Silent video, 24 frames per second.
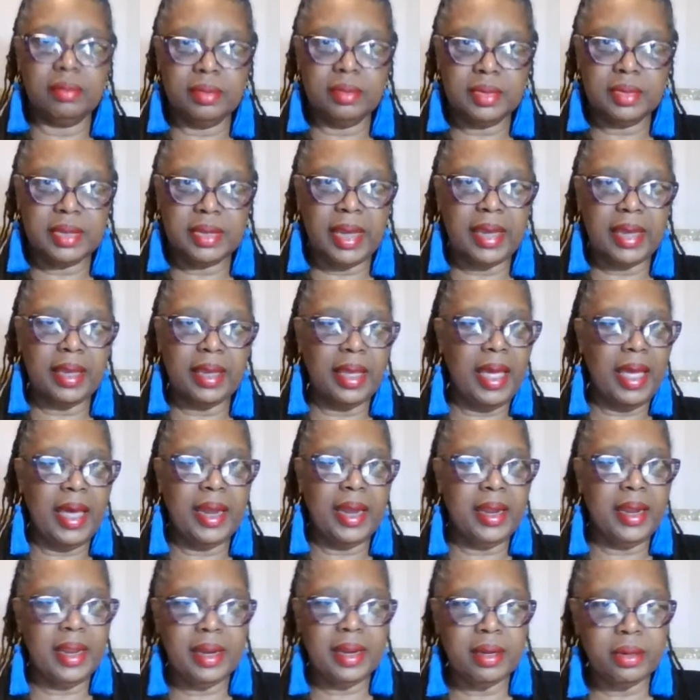It's like, how do
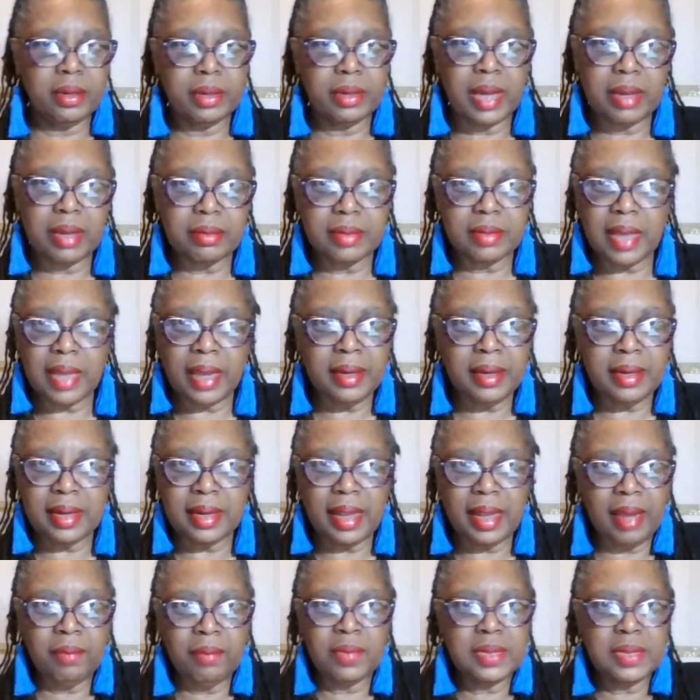they know
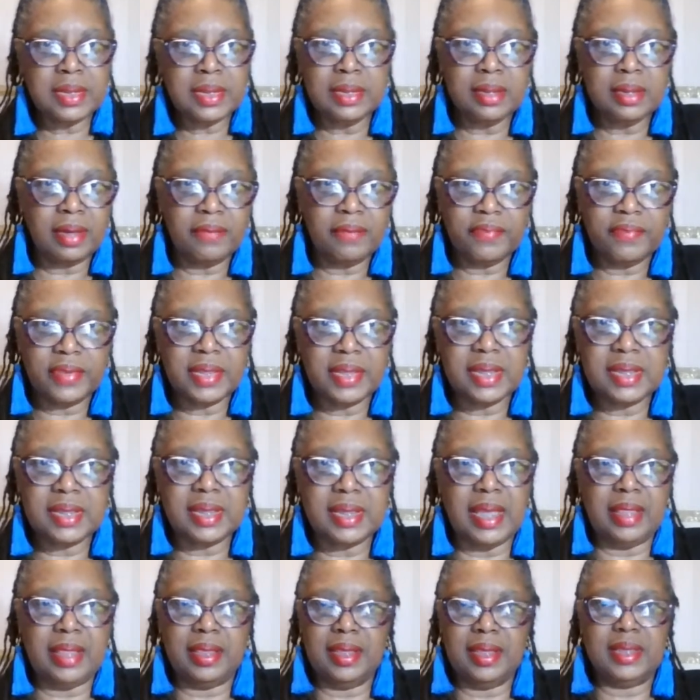I wasn't looking for this
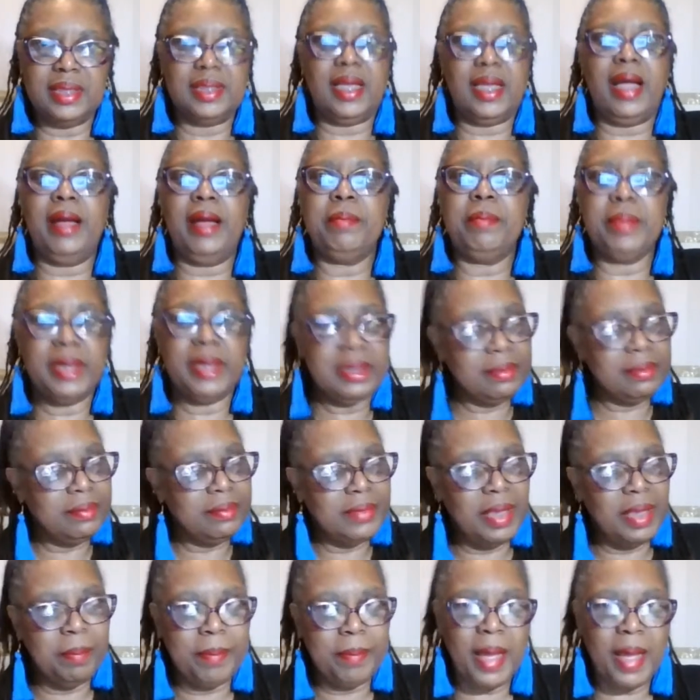at this time, but
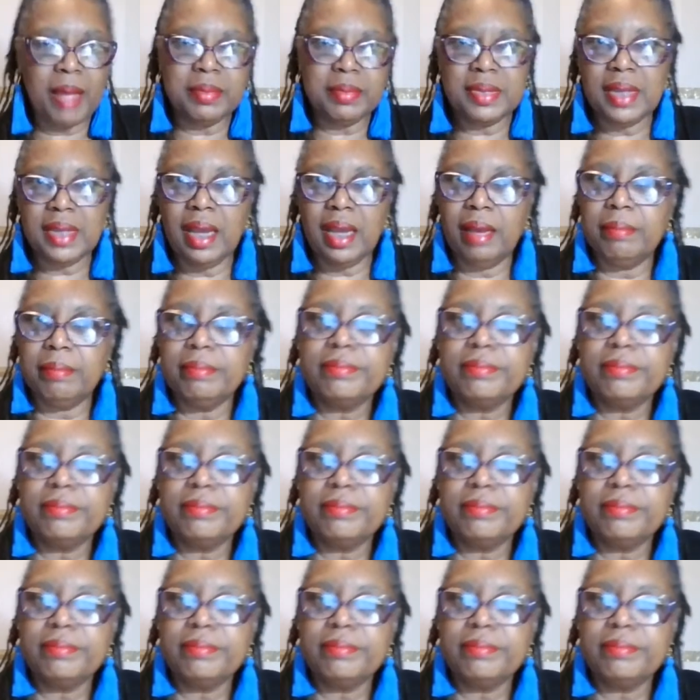it pops up.